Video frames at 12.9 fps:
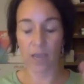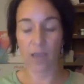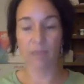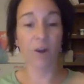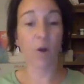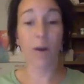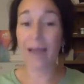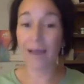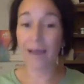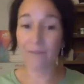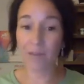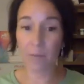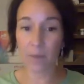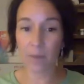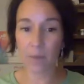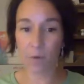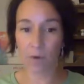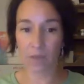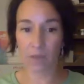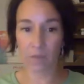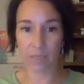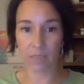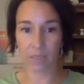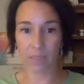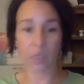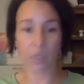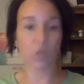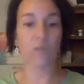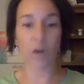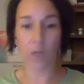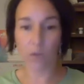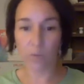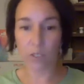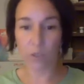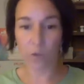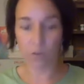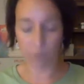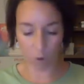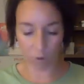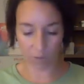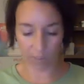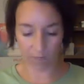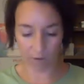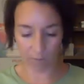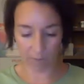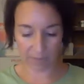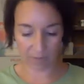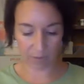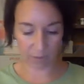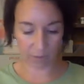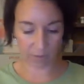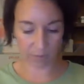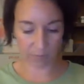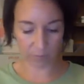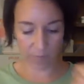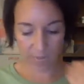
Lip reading: If you don't have any people working the business, then you follow up with 2 of your wholesale ambassadors.